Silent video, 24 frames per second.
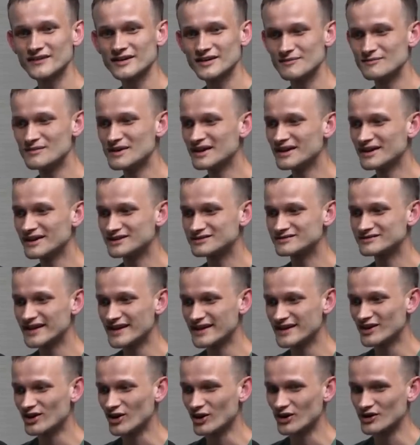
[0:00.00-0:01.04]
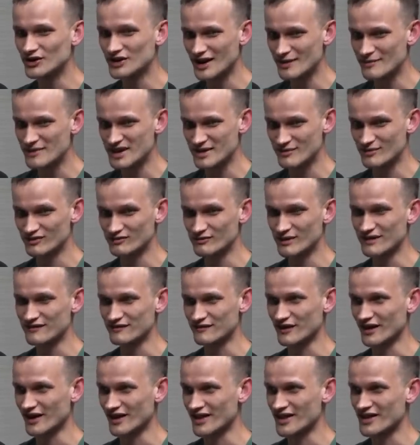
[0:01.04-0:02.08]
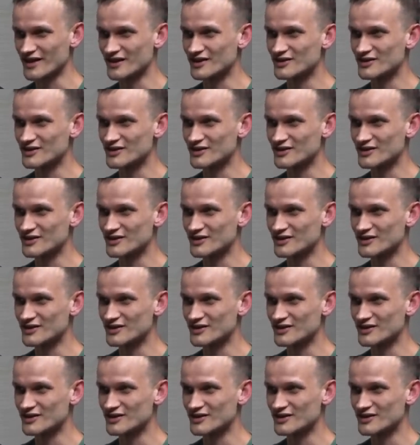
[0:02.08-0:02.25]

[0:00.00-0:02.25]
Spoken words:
immediately called up some of my friends